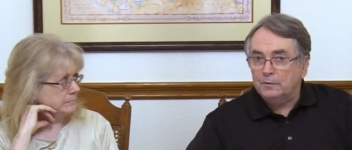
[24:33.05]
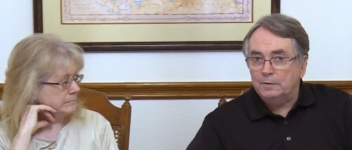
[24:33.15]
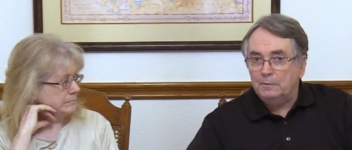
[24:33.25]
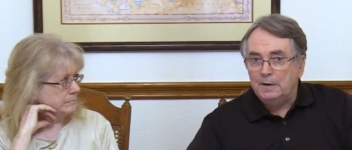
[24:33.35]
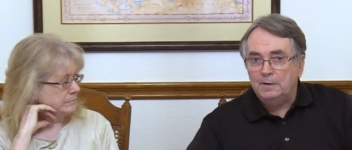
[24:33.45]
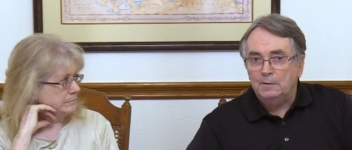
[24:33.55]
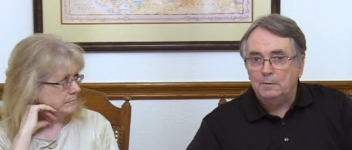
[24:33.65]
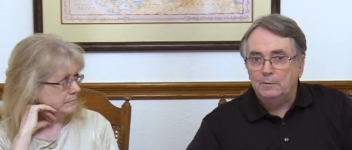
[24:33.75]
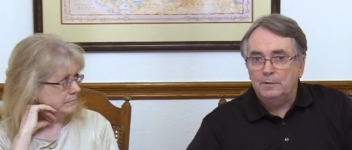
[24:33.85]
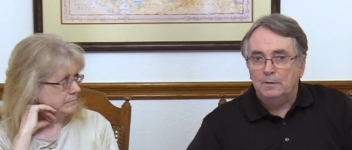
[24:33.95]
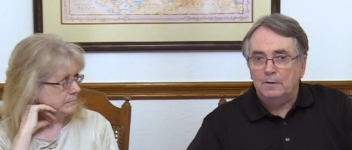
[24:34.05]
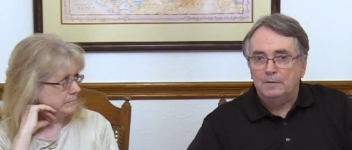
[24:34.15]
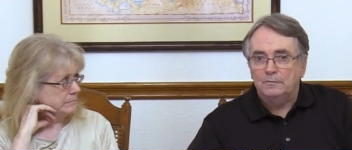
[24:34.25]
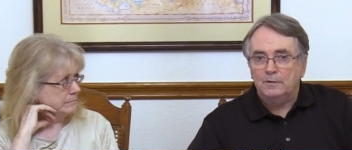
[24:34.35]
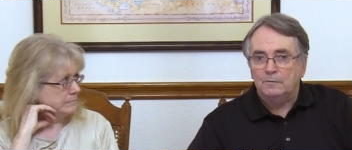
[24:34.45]
Speaker 1: certainly right here where we
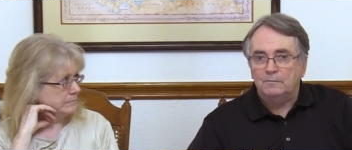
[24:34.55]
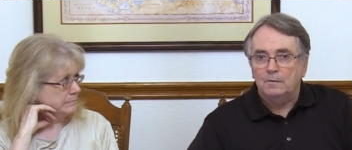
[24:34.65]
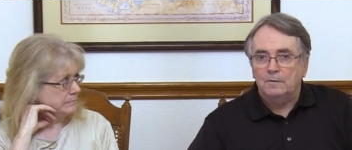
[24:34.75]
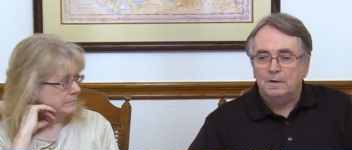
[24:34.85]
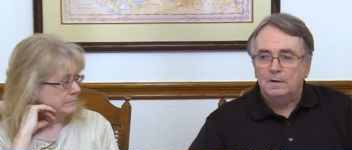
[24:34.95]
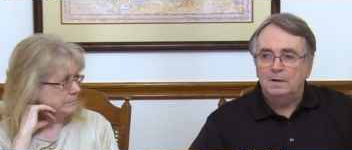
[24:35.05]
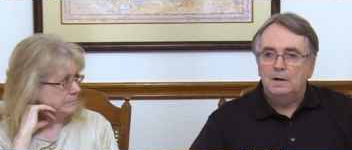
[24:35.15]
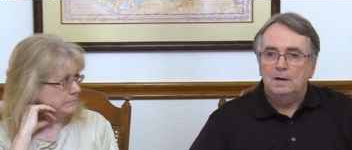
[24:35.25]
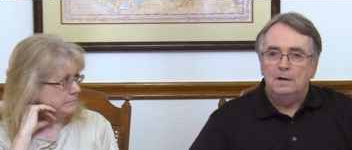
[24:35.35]
are in Central Florida,